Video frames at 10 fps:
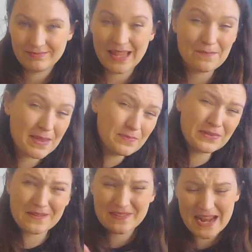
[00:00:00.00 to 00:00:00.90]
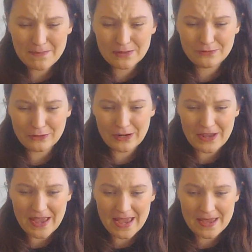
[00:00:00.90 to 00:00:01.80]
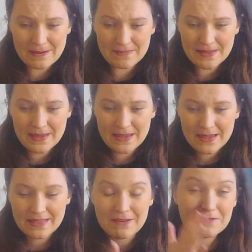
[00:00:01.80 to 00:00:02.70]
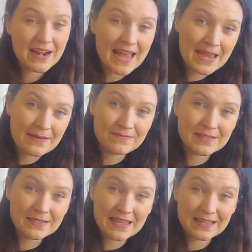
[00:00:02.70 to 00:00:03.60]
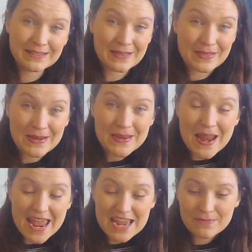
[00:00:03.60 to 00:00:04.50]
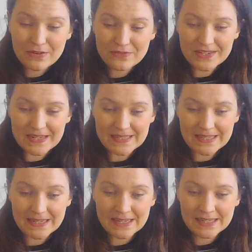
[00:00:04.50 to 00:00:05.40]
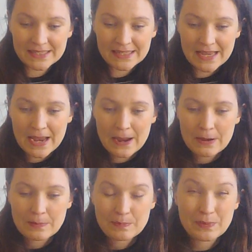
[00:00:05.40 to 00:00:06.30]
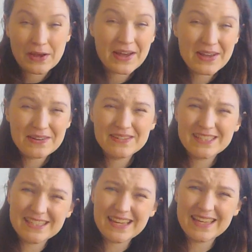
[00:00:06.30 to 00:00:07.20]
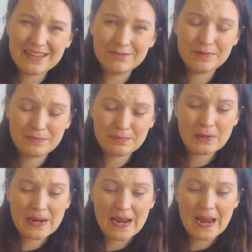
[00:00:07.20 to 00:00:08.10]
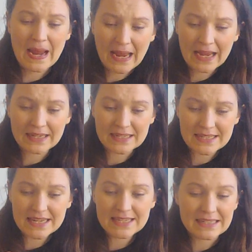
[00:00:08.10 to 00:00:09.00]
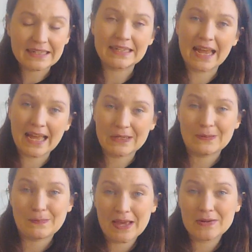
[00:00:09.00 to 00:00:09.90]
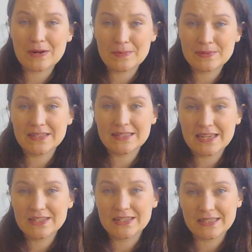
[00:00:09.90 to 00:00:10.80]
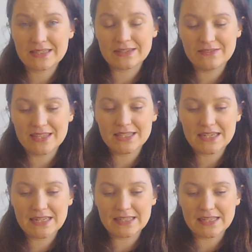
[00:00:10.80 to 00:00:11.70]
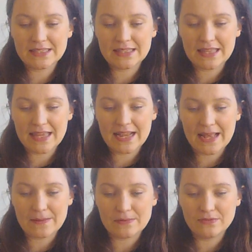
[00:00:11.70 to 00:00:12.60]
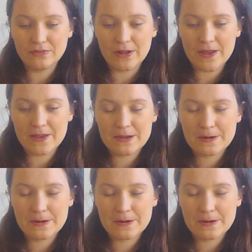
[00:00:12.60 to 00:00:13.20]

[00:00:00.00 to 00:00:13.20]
They're people that have claimed to follow him. They've claimed things in the name of Jesus, but I would say they've been pretty inconsistent and bad representations of this Jesus that they claim to follow.